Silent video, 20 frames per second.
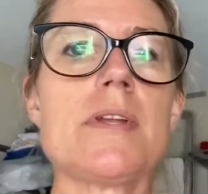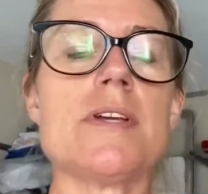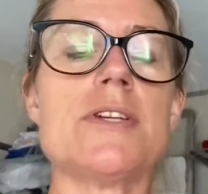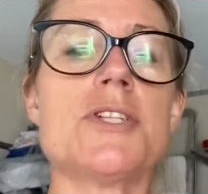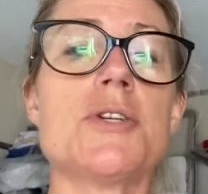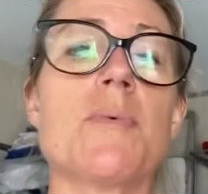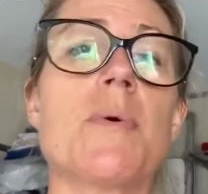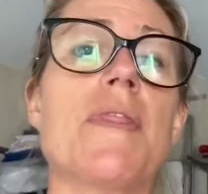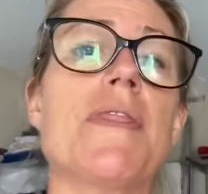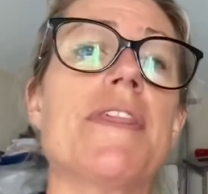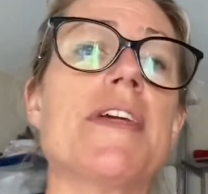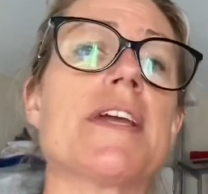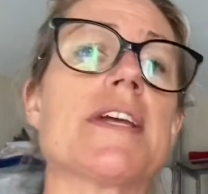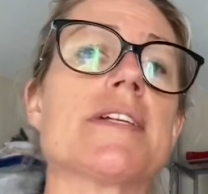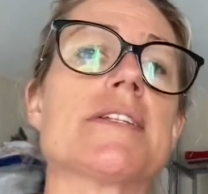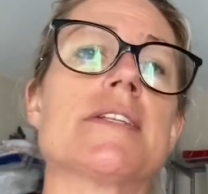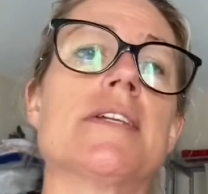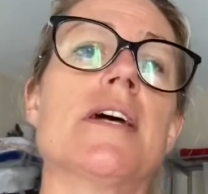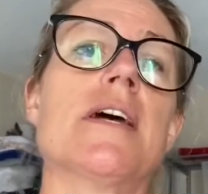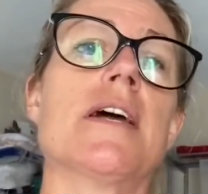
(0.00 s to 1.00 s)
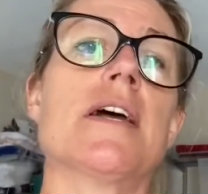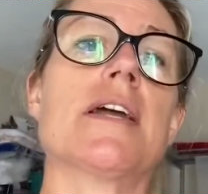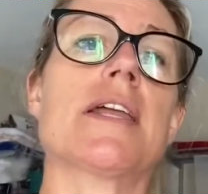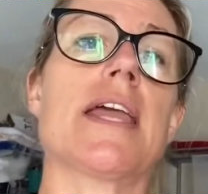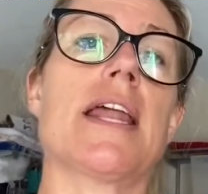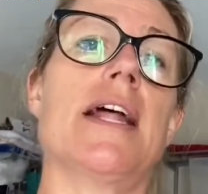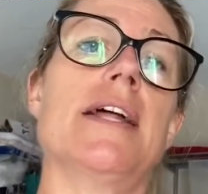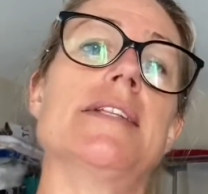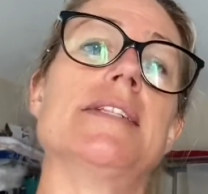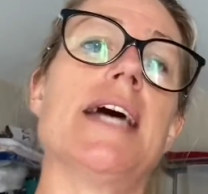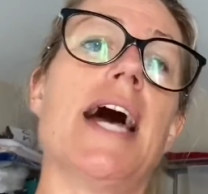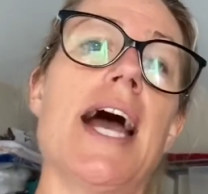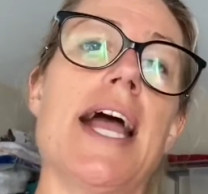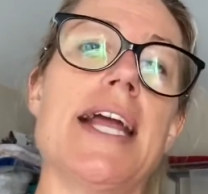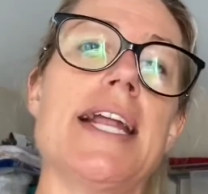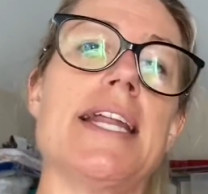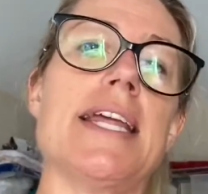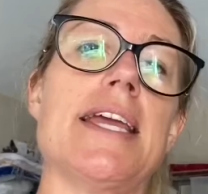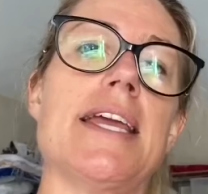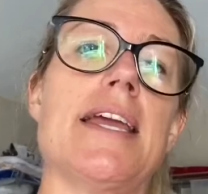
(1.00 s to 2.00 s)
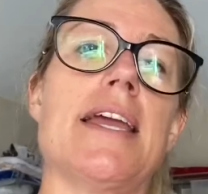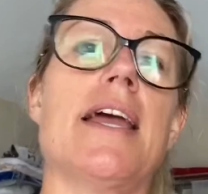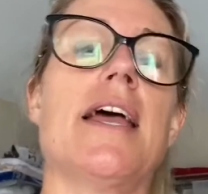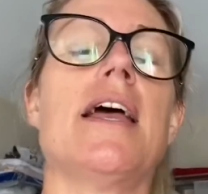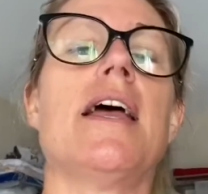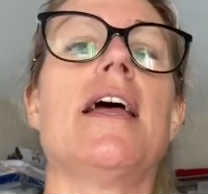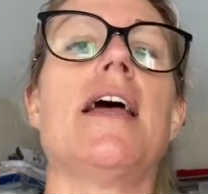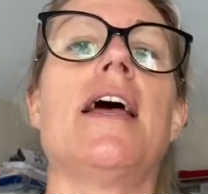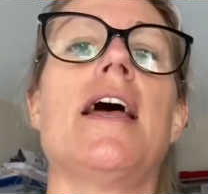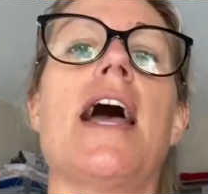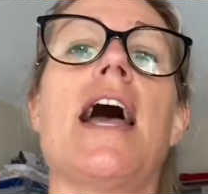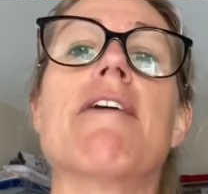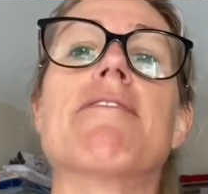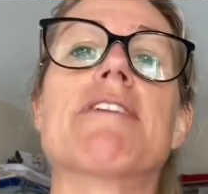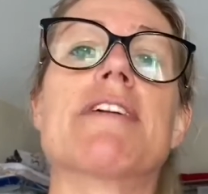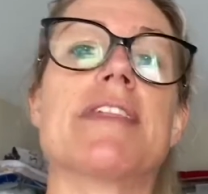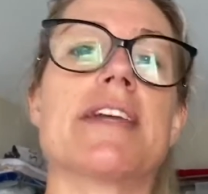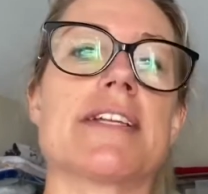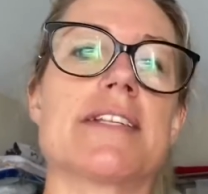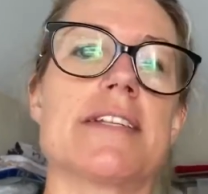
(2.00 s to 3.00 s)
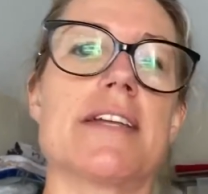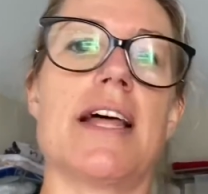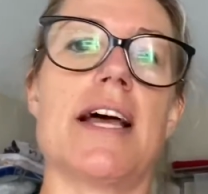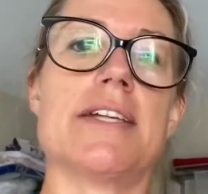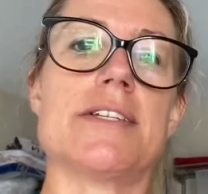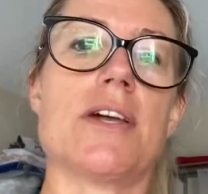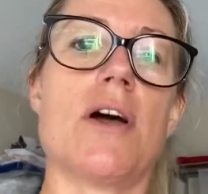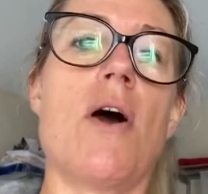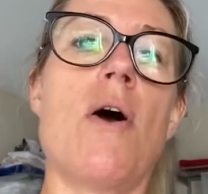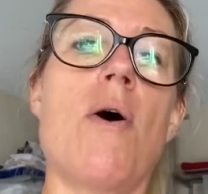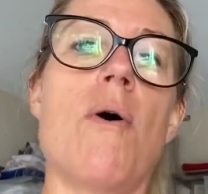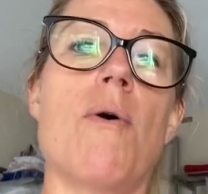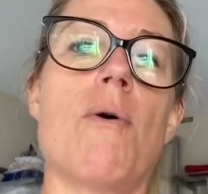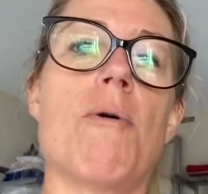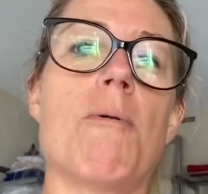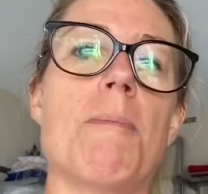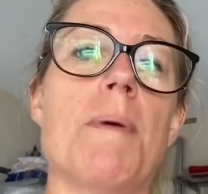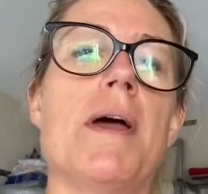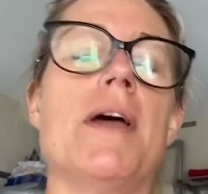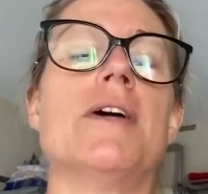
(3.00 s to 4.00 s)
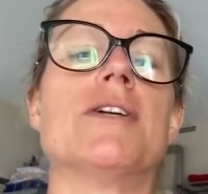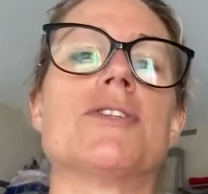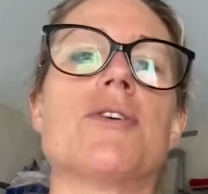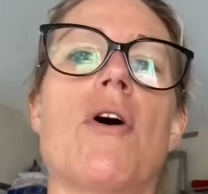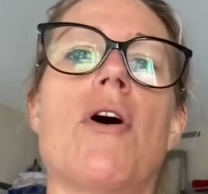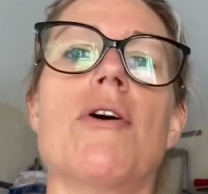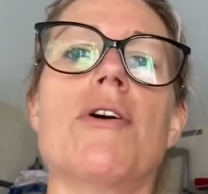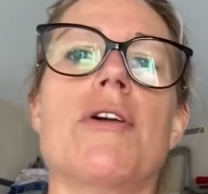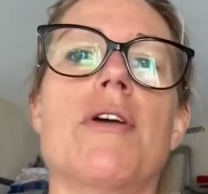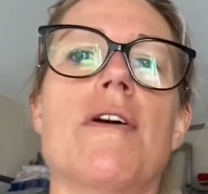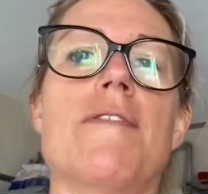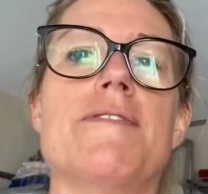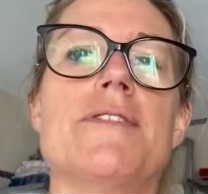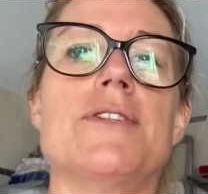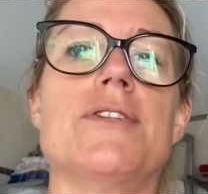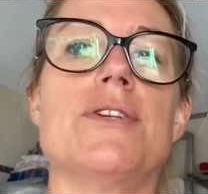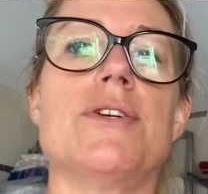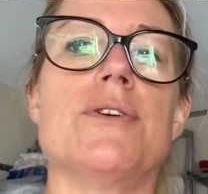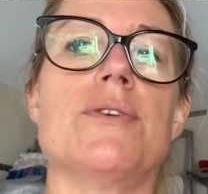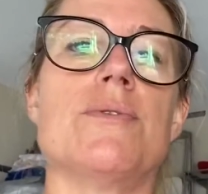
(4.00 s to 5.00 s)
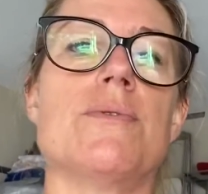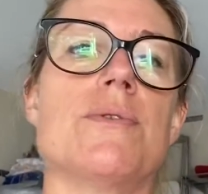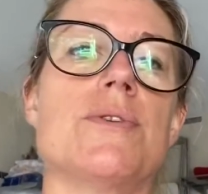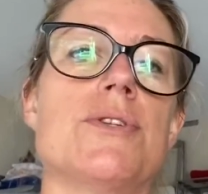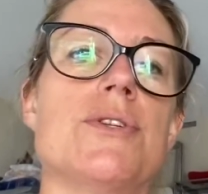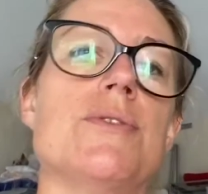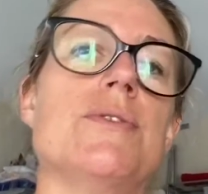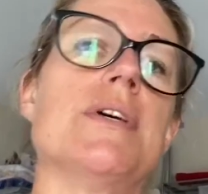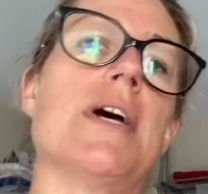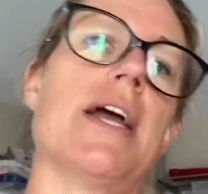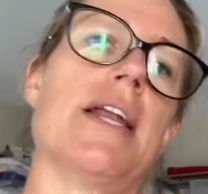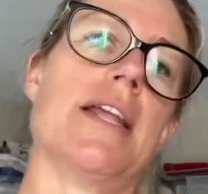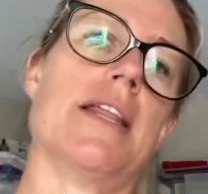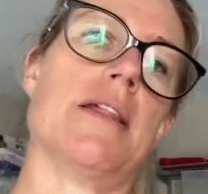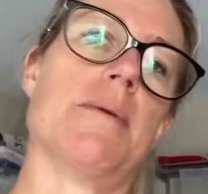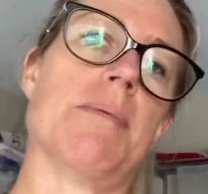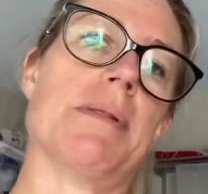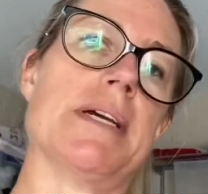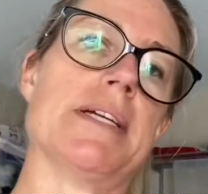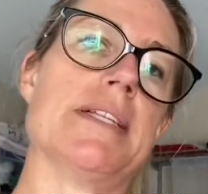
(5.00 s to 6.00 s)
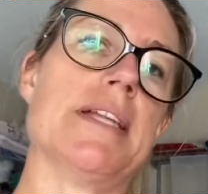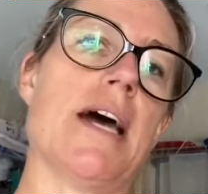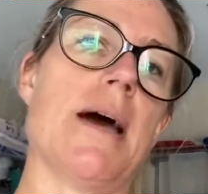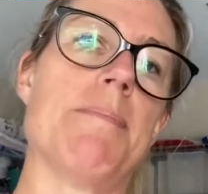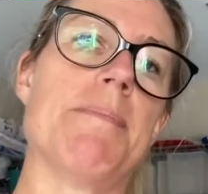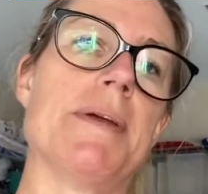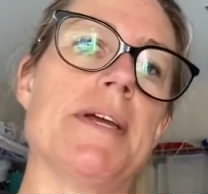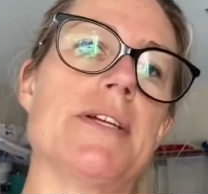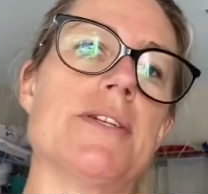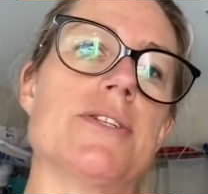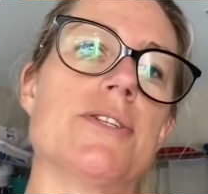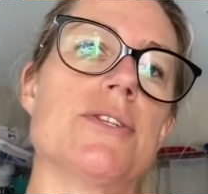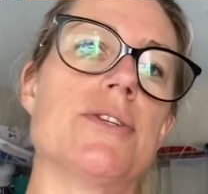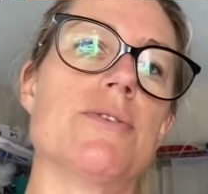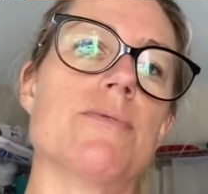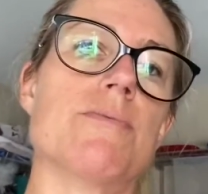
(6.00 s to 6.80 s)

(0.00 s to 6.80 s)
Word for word: So when things get untidy, everything still has a home, so all you have to do to tidy the place up is to